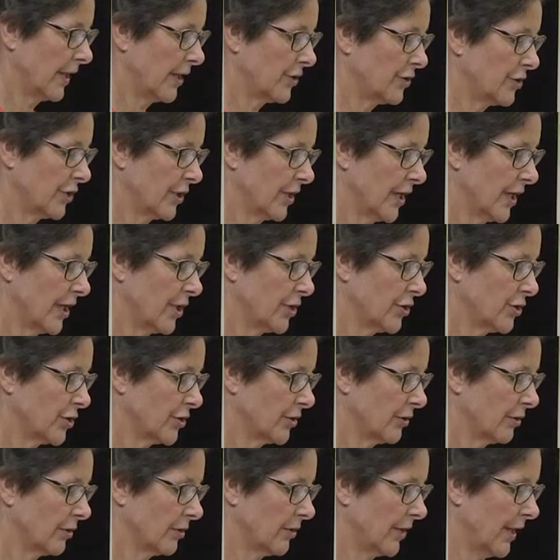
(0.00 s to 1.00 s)

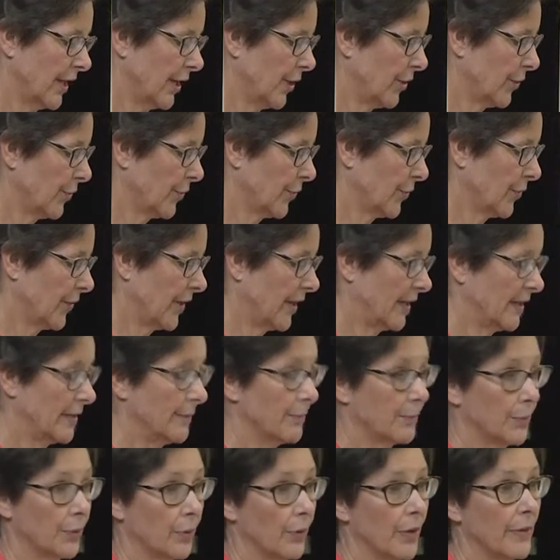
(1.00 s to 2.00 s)
educational, health, and
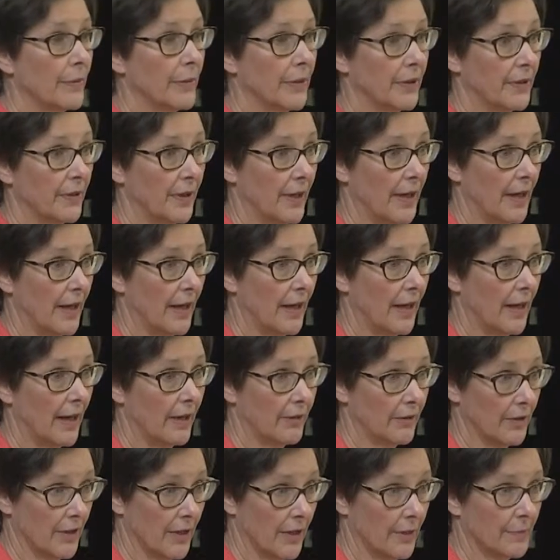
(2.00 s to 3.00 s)
employment
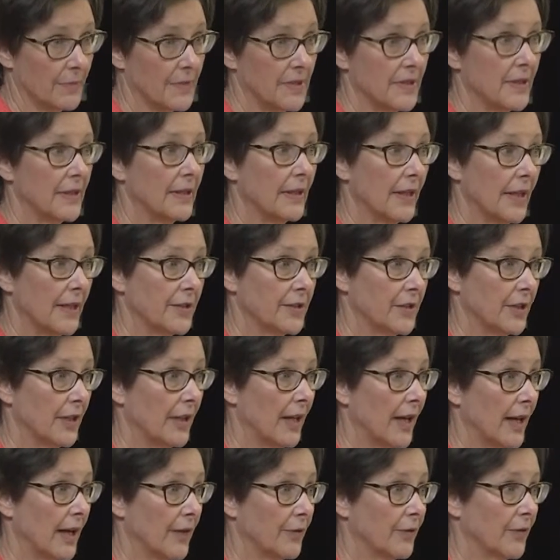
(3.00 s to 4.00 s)
outcomes in later
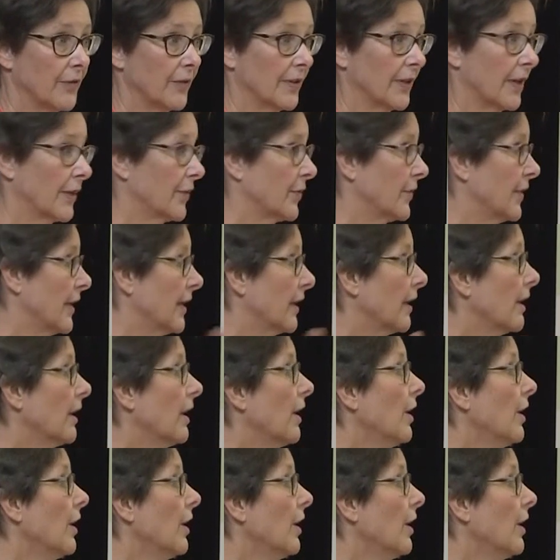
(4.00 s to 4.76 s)
life. And I think